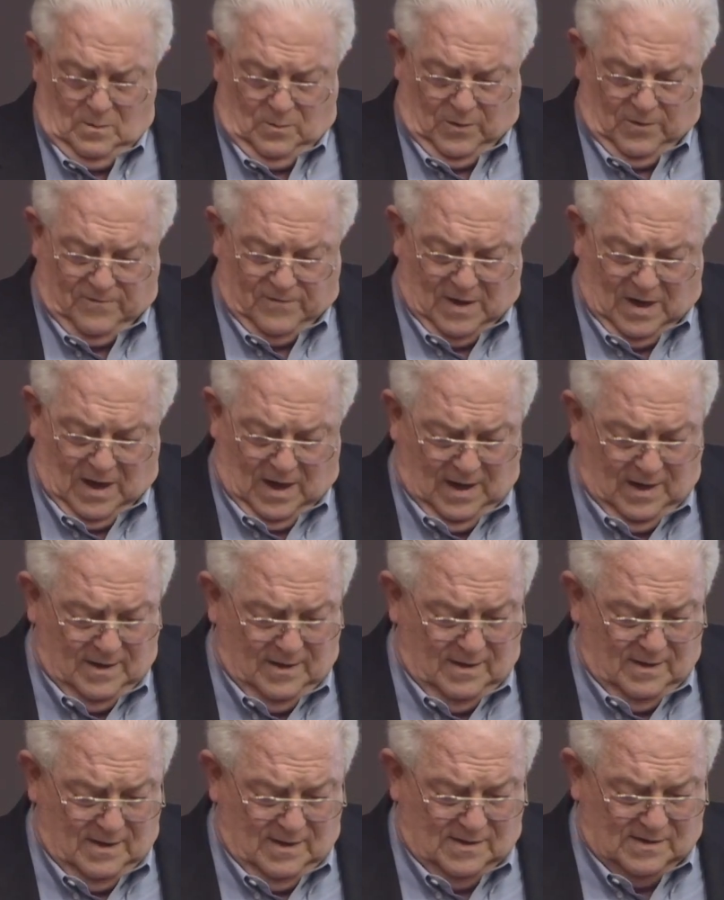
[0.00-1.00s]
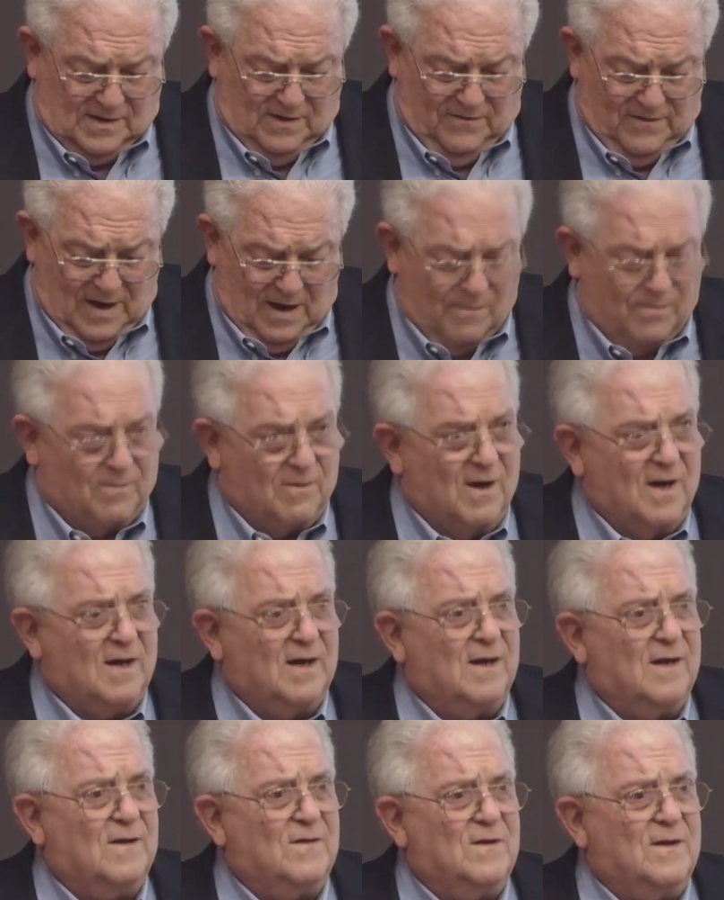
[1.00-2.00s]
provide is
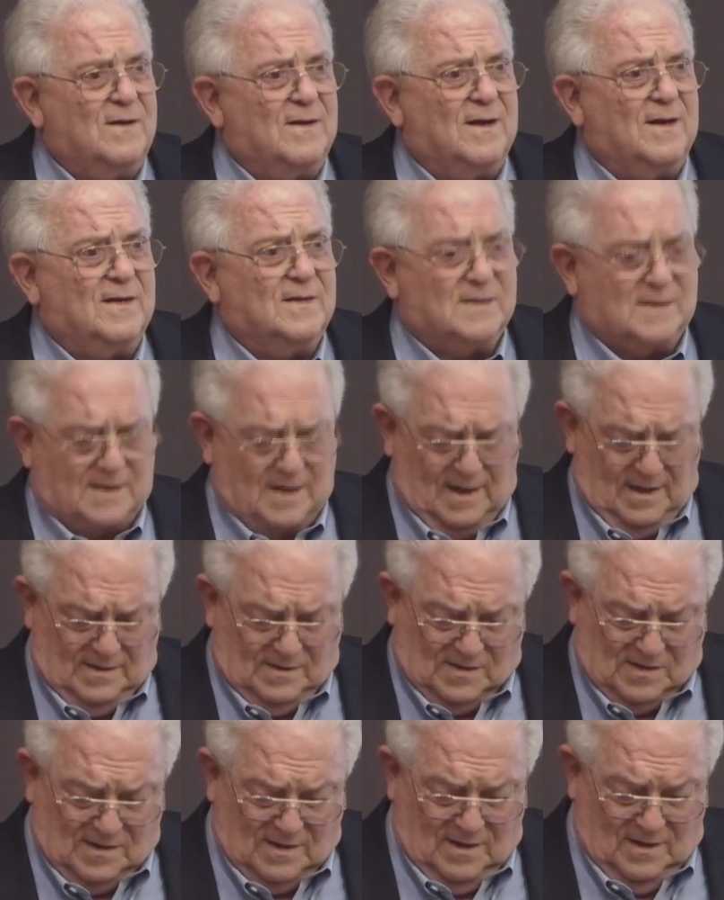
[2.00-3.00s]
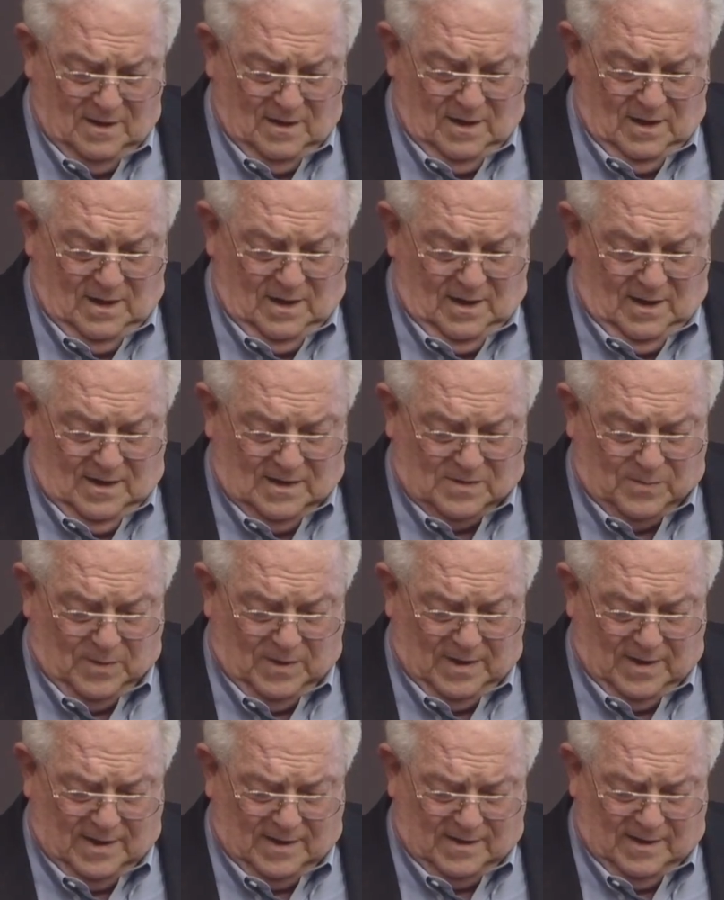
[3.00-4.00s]
evaporating in the United States as
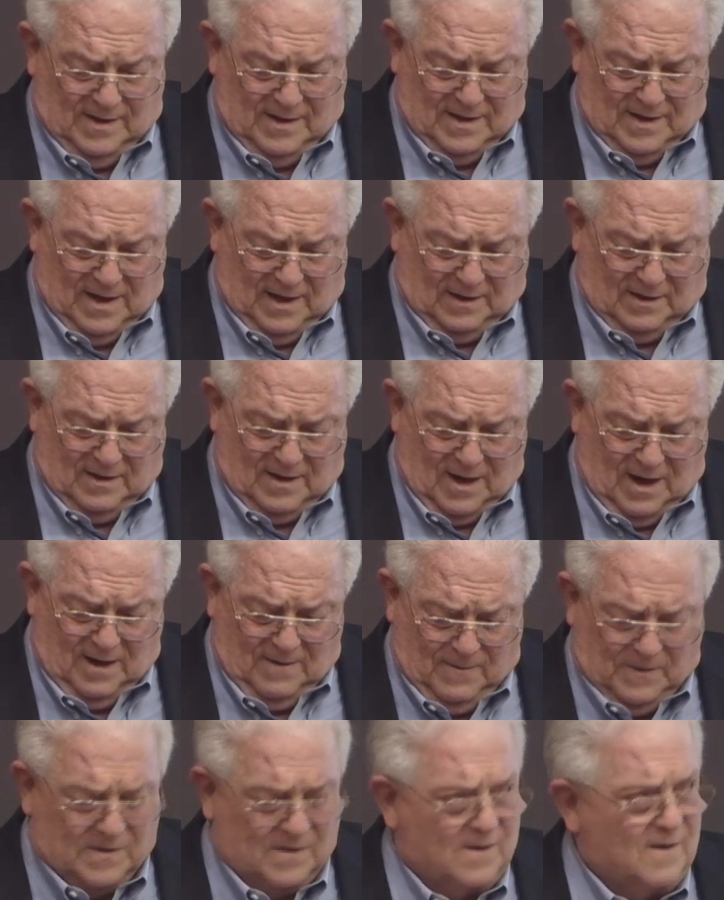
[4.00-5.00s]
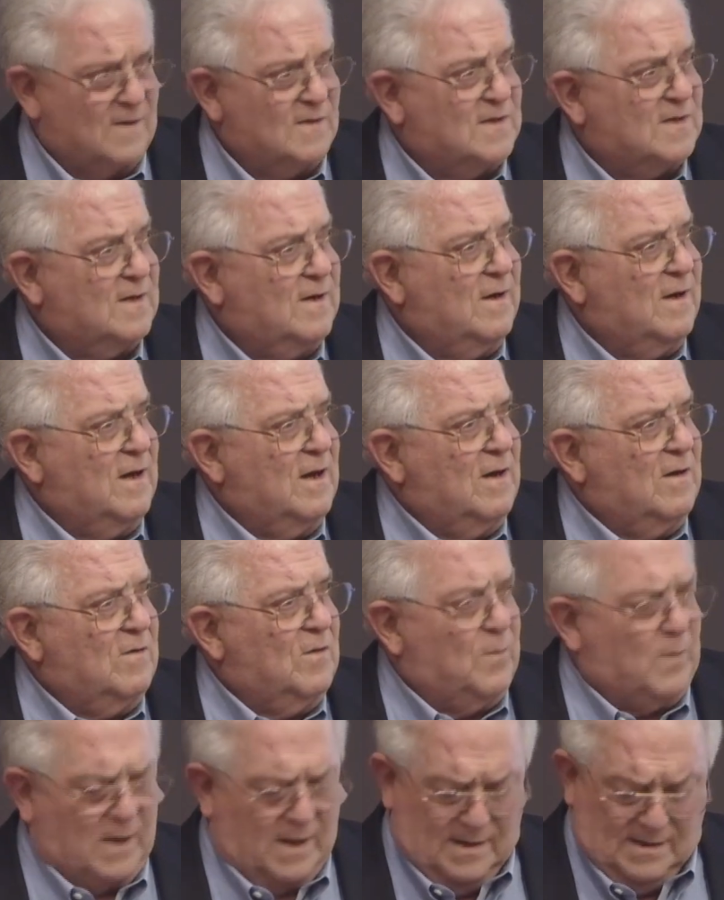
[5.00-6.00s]
politically connected amateurs
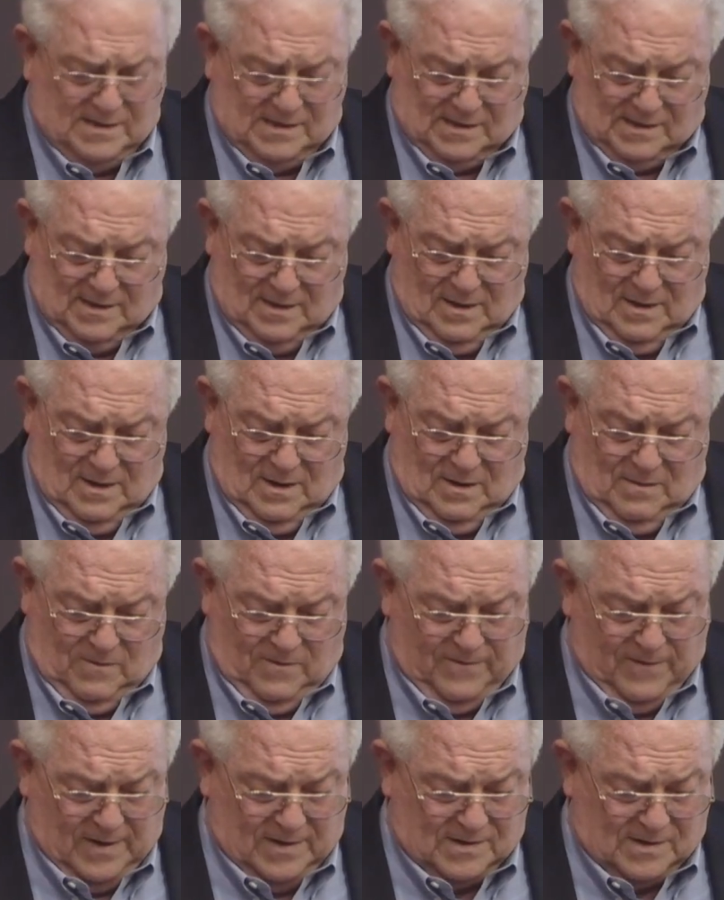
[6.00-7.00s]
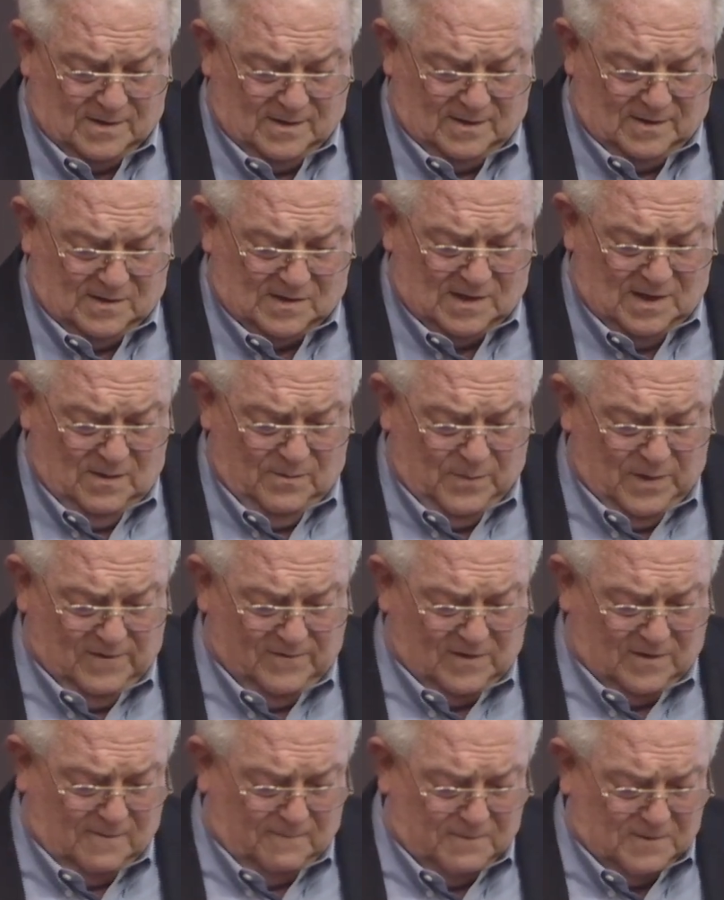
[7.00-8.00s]
replace professionals in
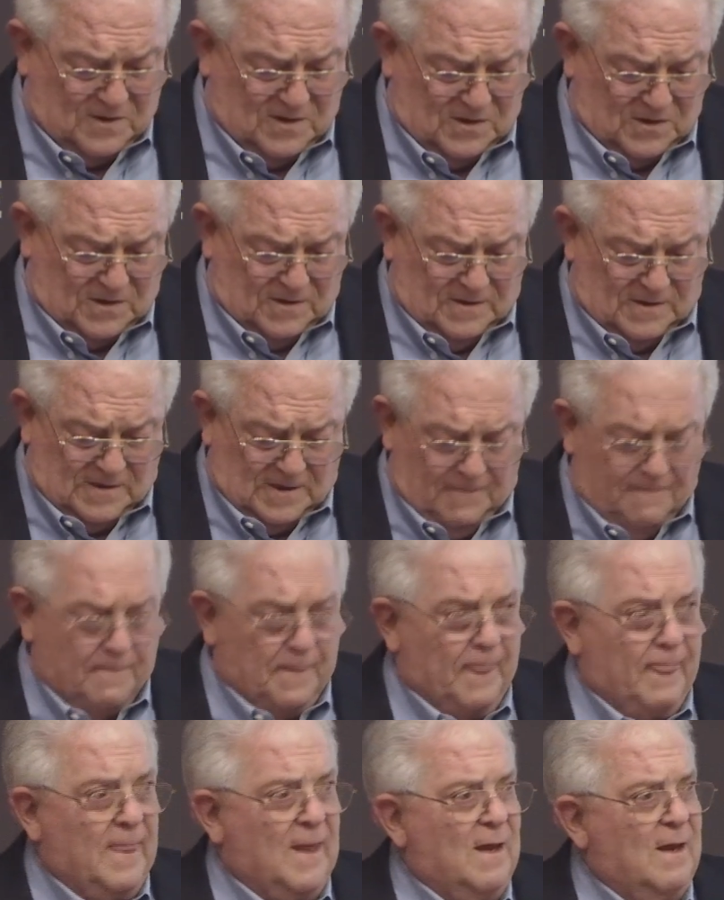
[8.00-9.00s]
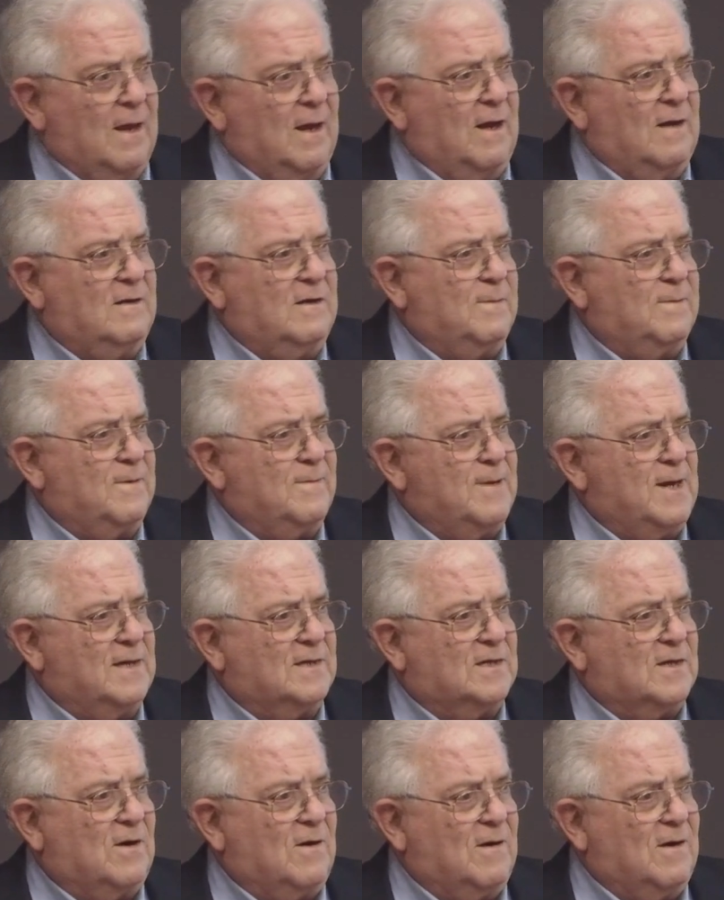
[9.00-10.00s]
pivotal positions, and
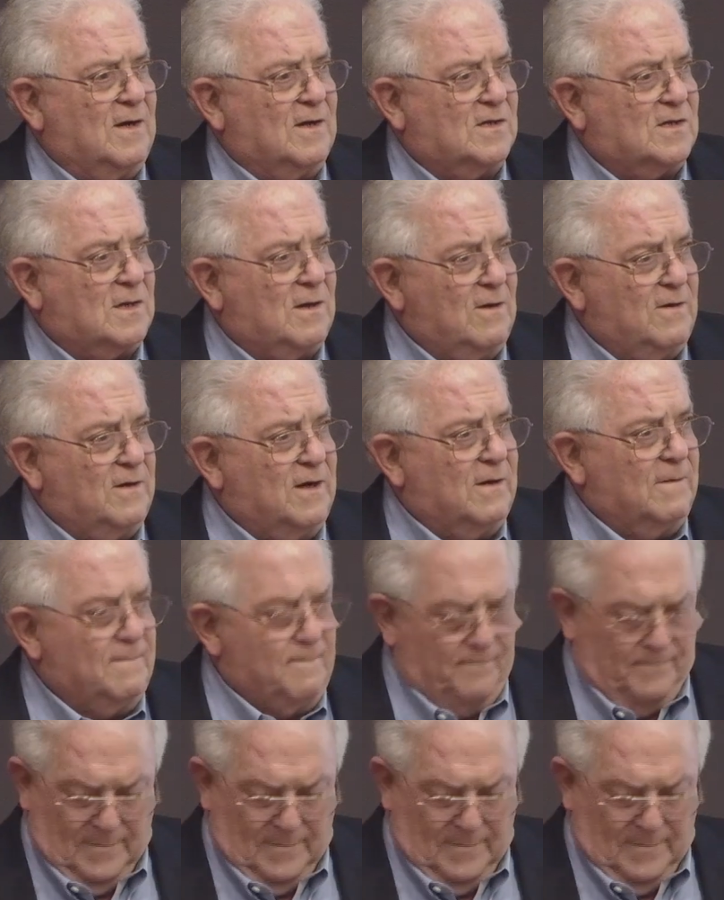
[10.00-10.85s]
diplomats are excluded